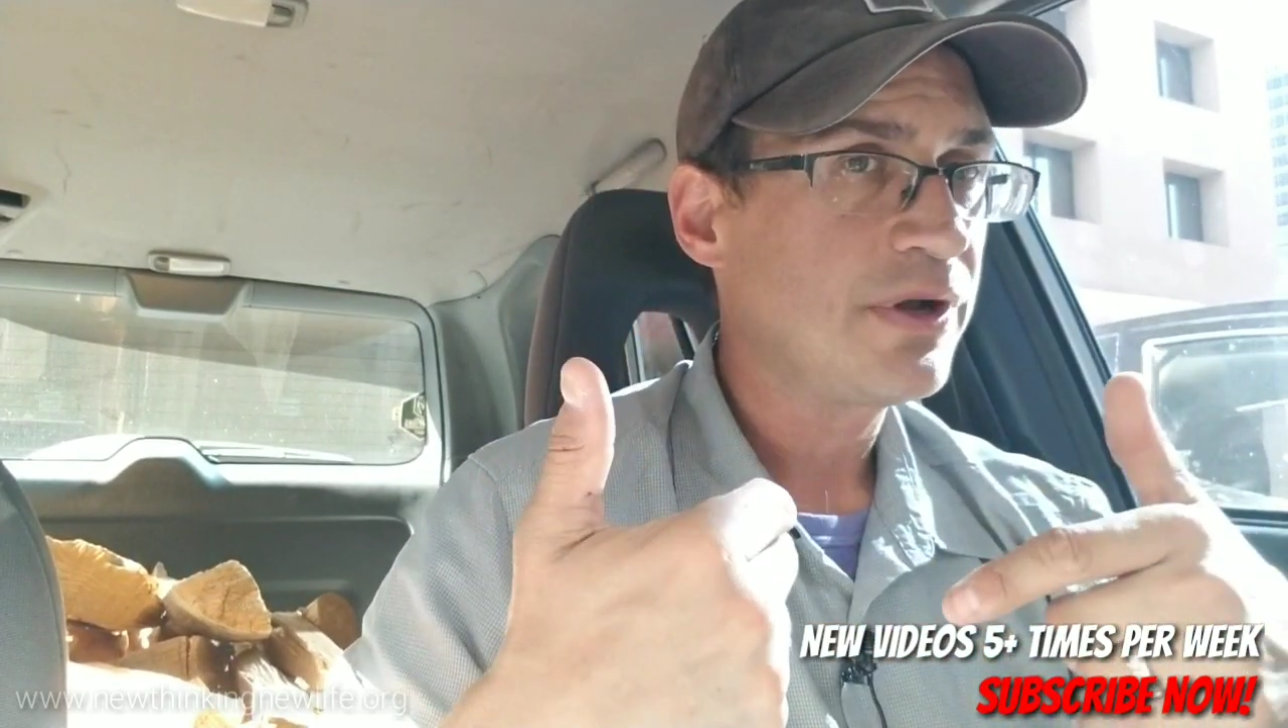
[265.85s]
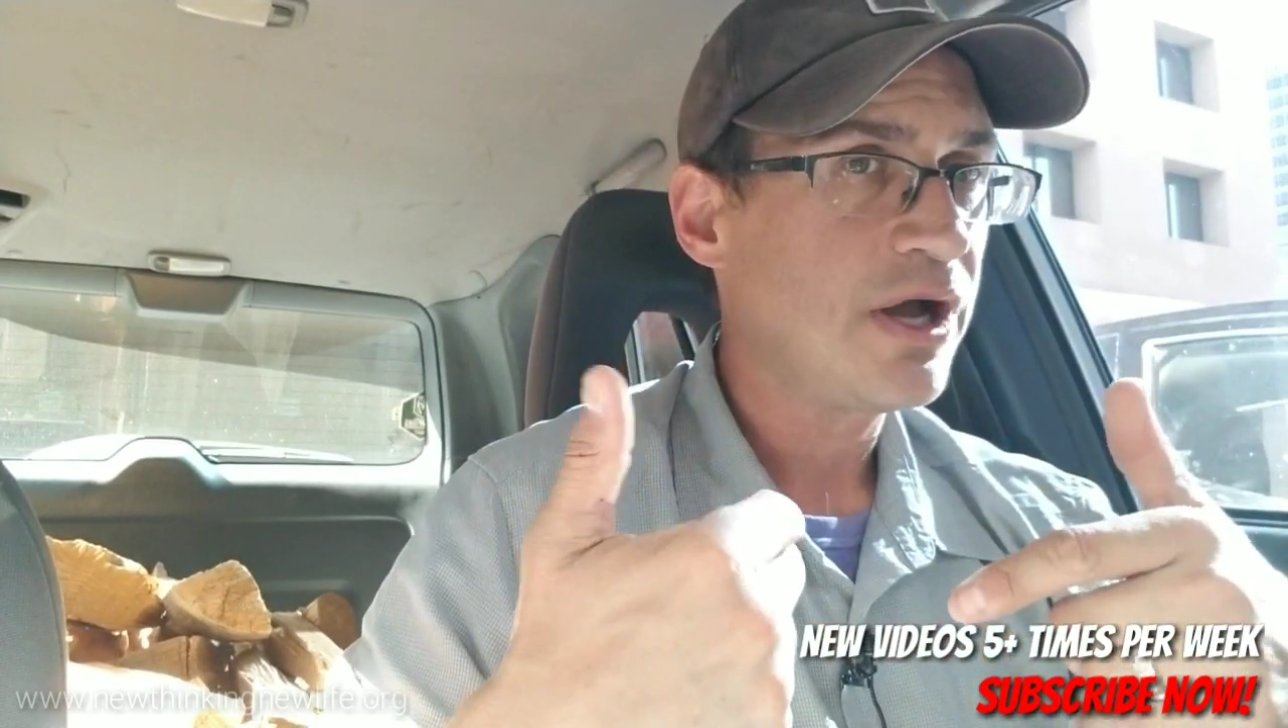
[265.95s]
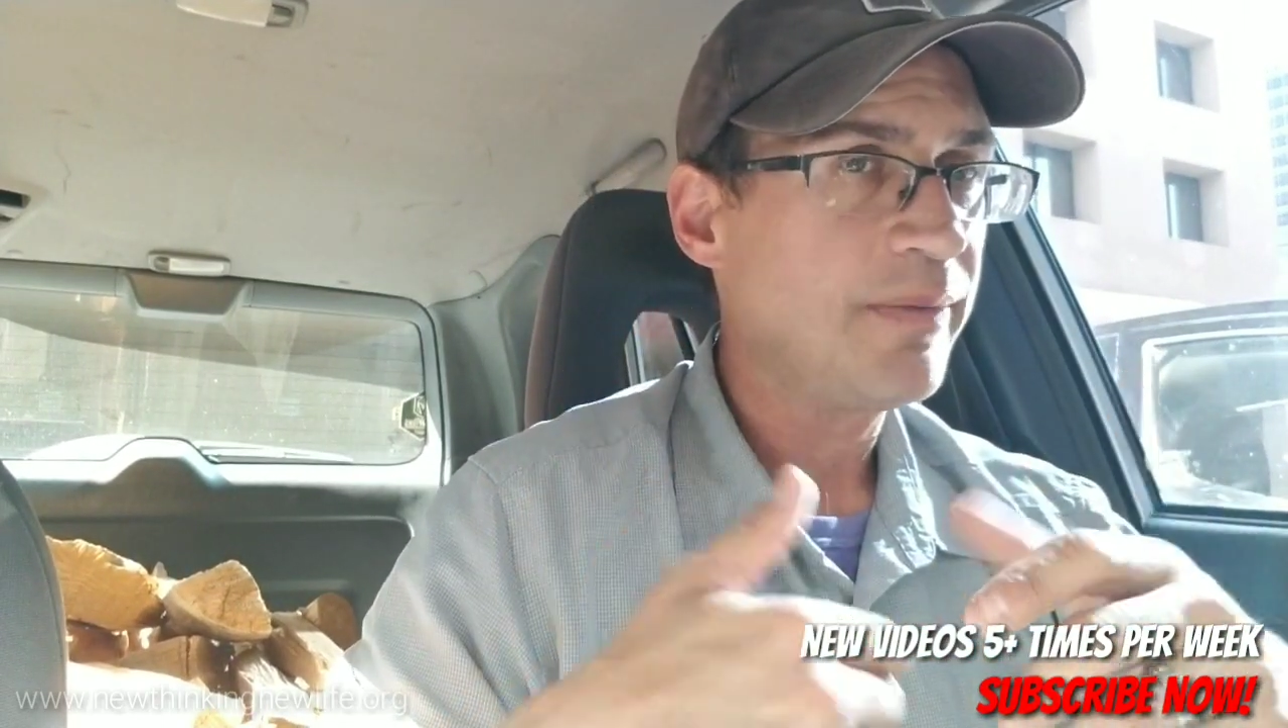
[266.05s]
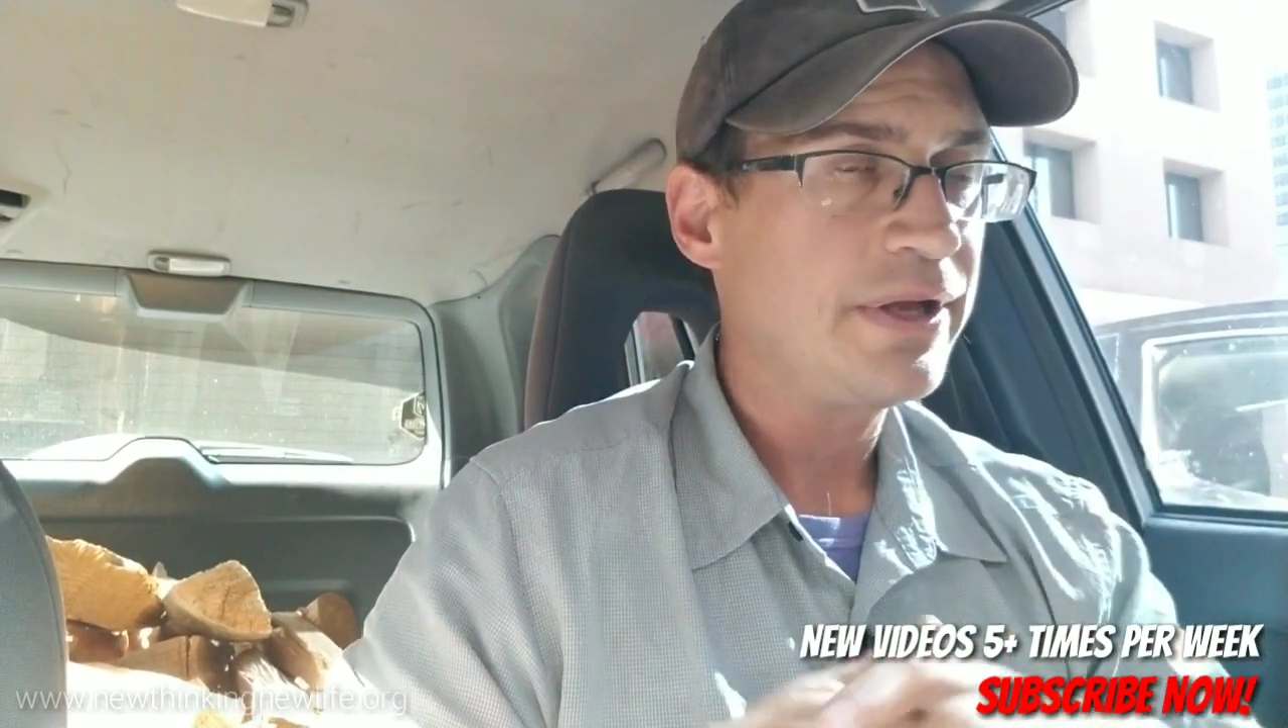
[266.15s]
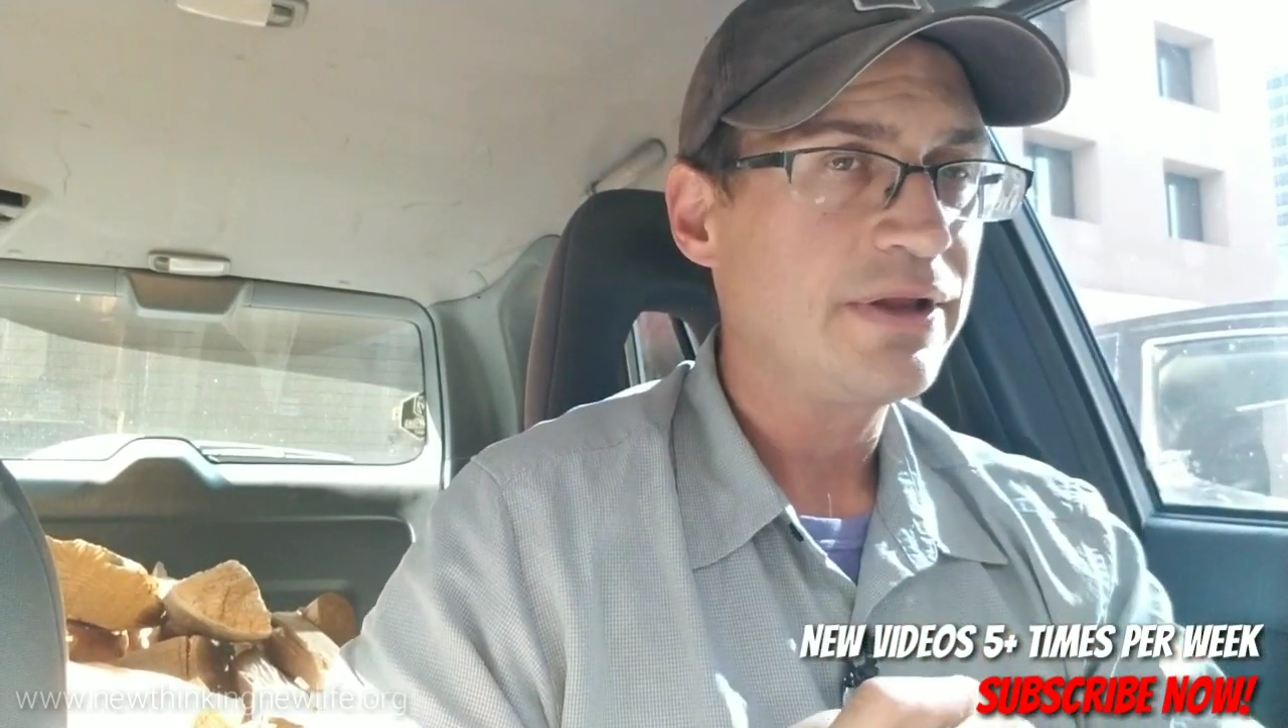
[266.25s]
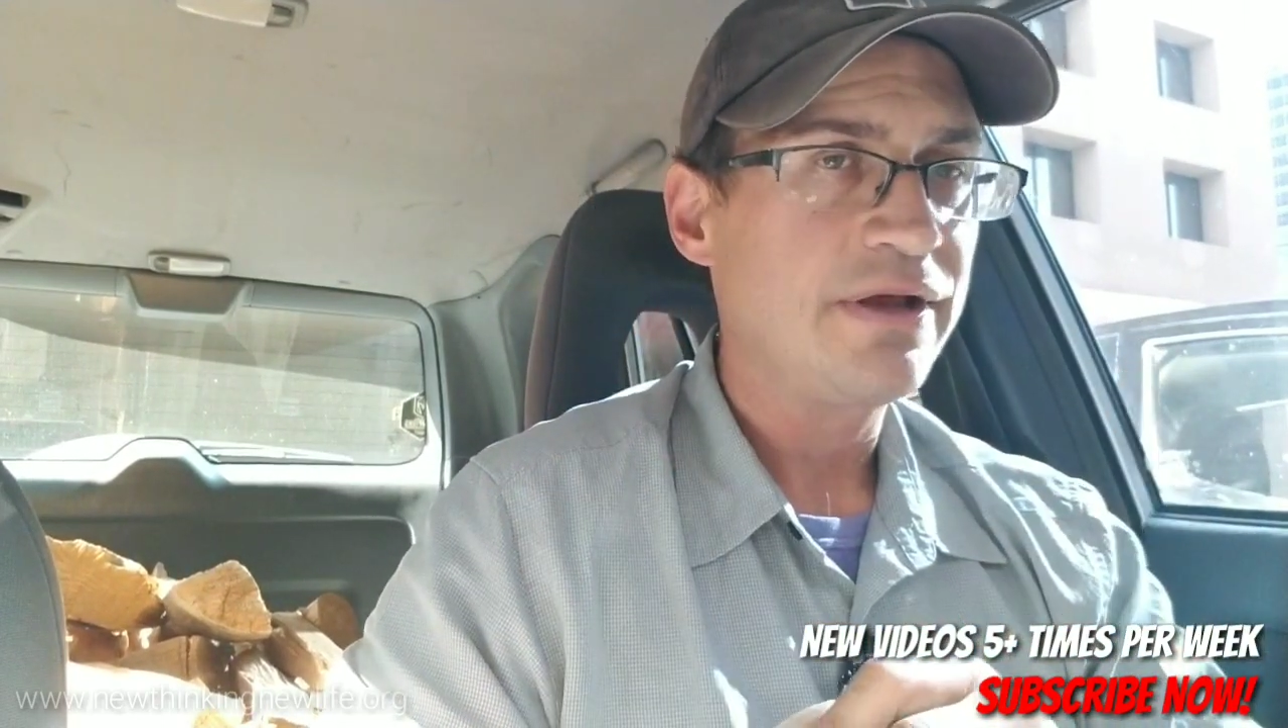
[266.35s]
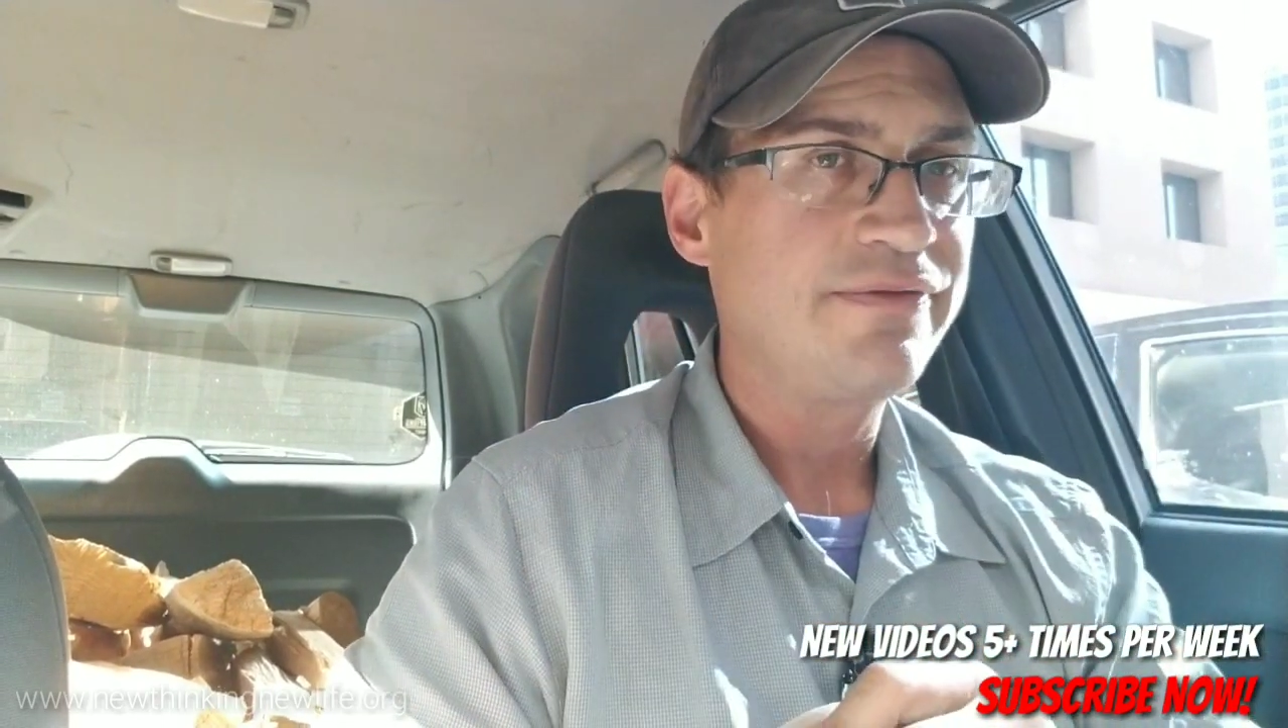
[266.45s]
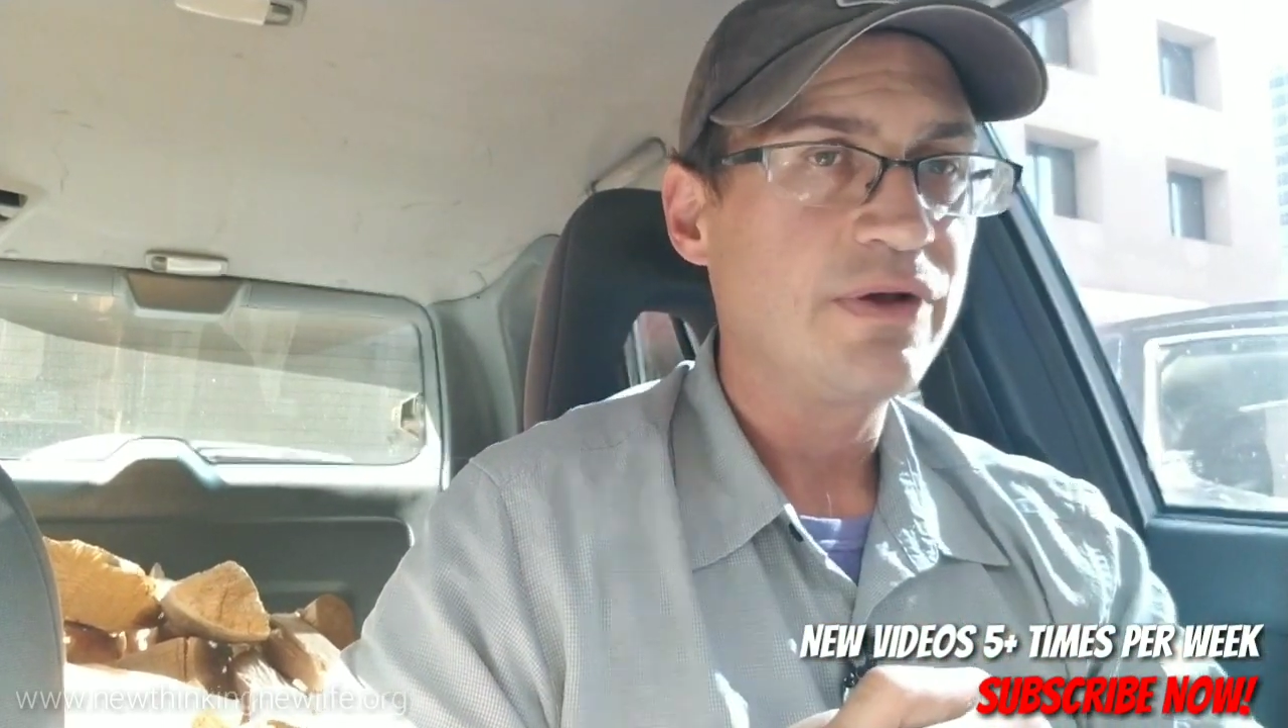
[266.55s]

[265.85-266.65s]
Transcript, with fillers: comment love.